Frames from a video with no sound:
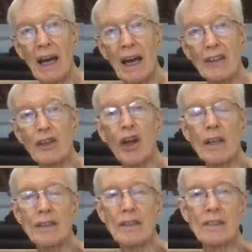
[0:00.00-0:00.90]
has
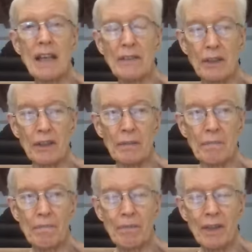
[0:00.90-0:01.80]
lost its center.
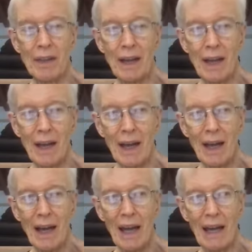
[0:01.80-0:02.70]

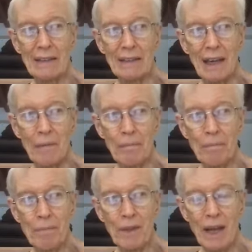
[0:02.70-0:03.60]
And
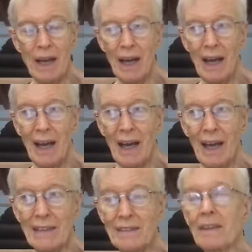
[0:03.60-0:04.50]
um,
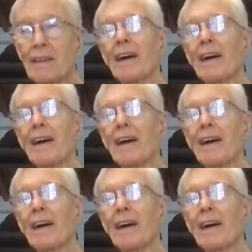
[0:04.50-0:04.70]
it's,